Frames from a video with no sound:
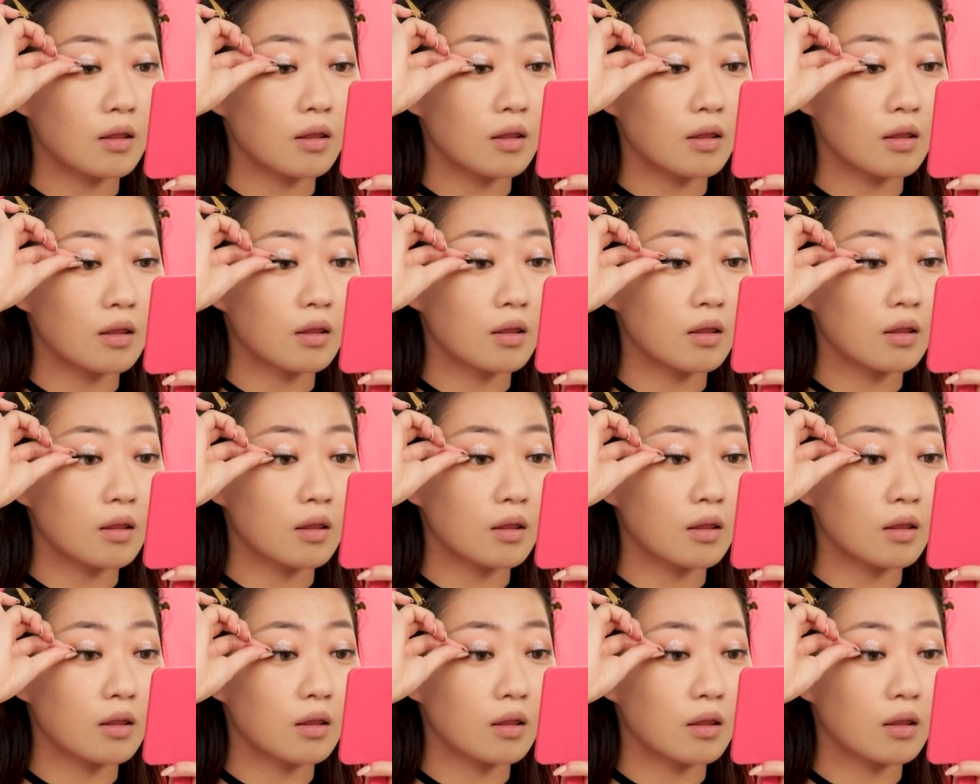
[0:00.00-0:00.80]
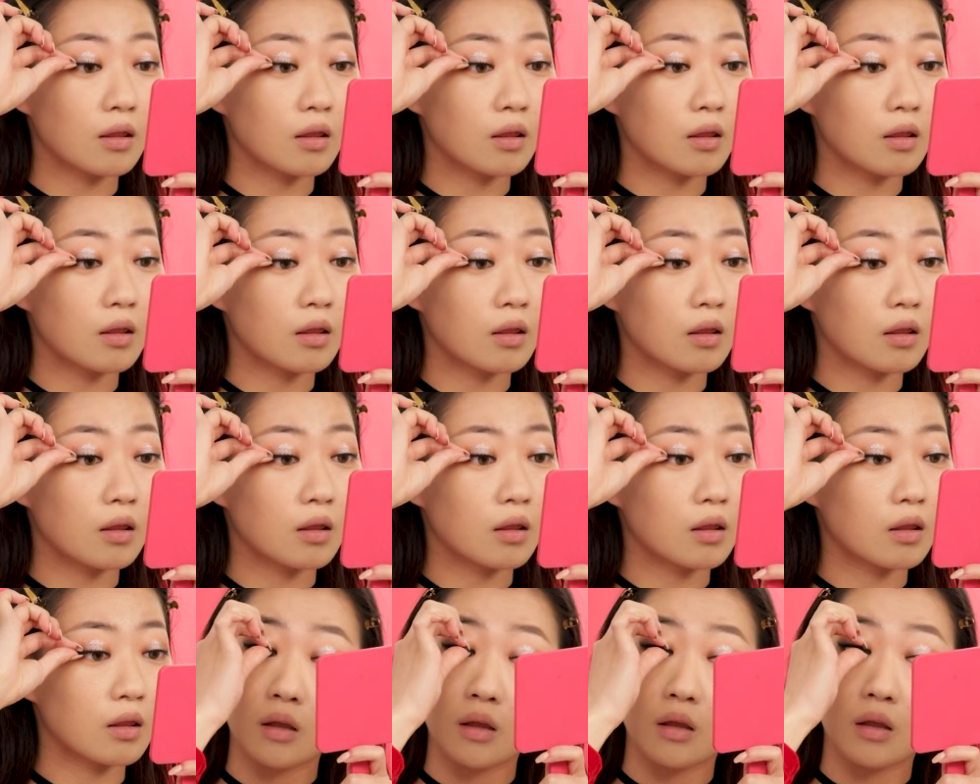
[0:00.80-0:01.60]

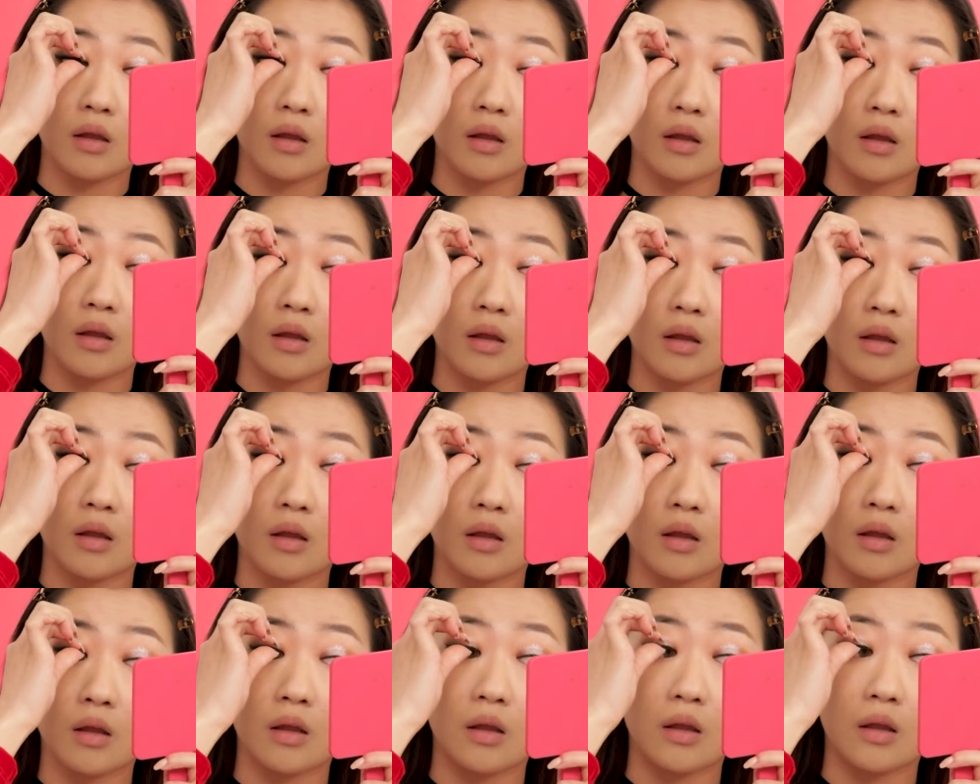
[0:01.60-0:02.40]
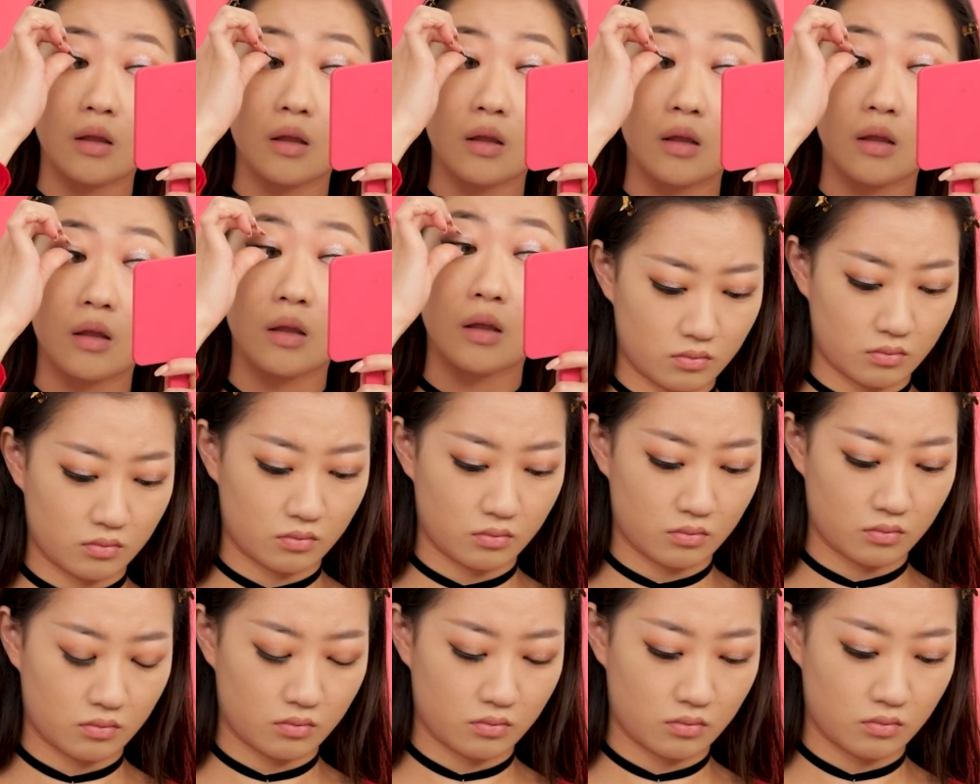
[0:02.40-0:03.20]

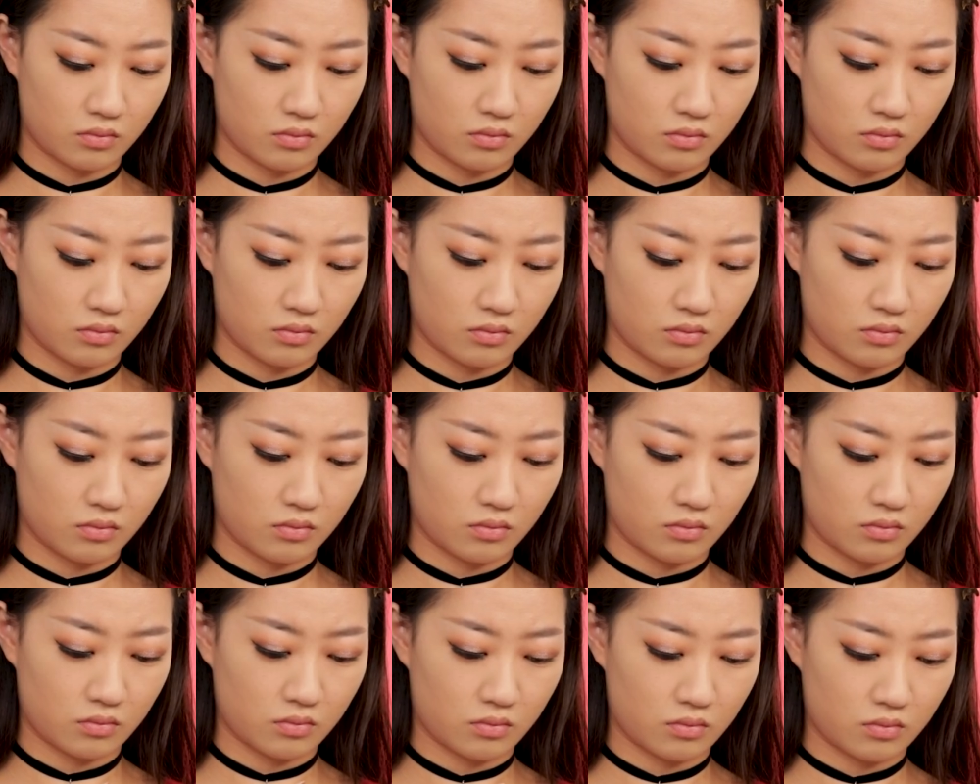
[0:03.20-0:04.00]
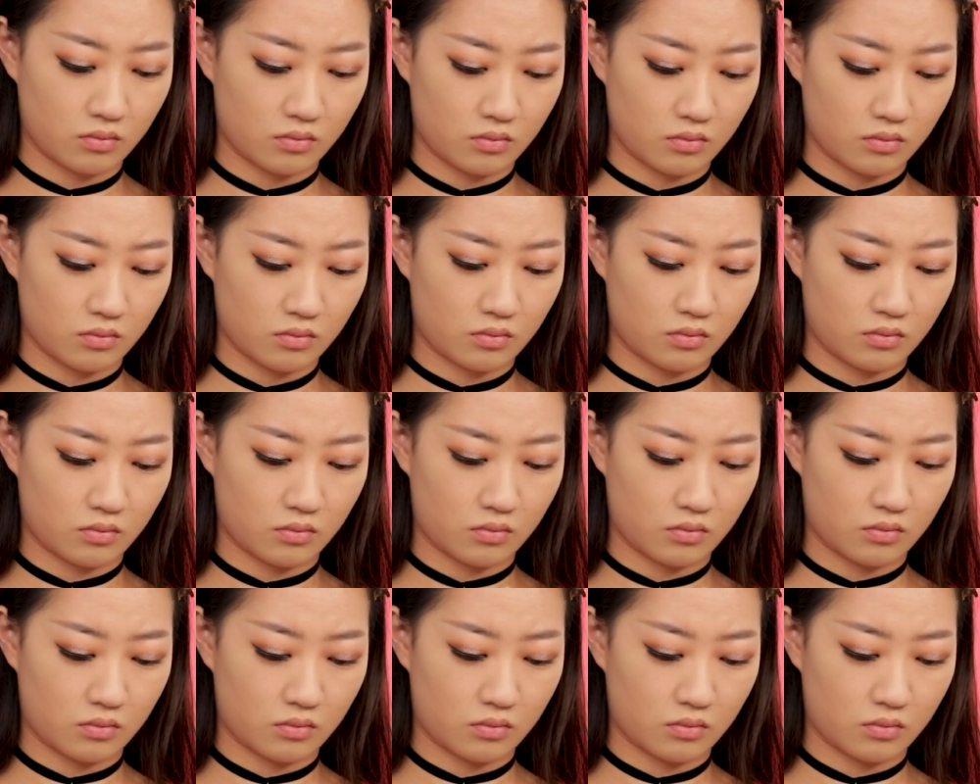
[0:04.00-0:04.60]
[no speech]